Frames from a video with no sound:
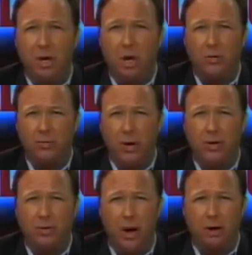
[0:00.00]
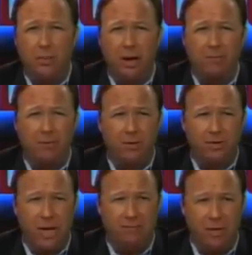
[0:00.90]
Hirsch was ready to talk about it for
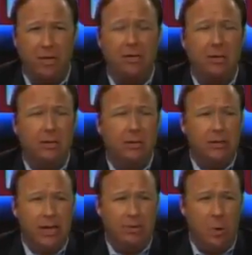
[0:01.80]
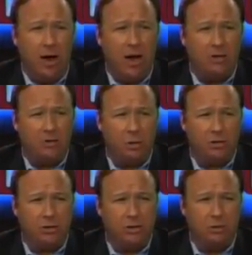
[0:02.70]
his safety and had White House
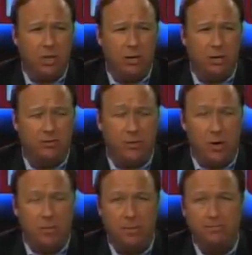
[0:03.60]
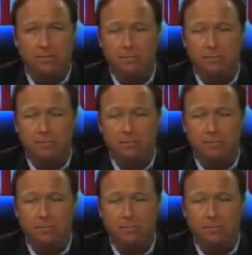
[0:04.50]
sources, and it was later confirmed.